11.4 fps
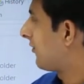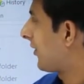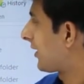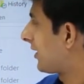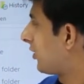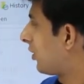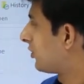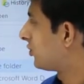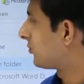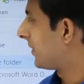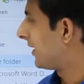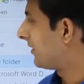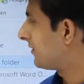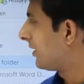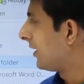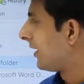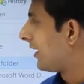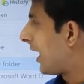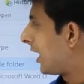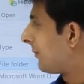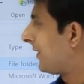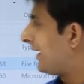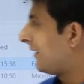If I click on this place,
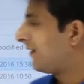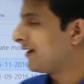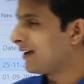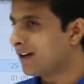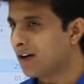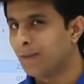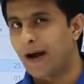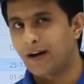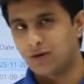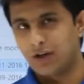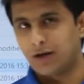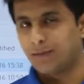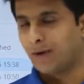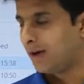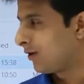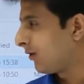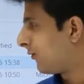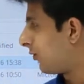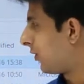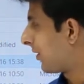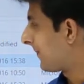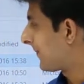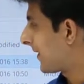I'll be navigated back to that particular
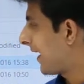folder.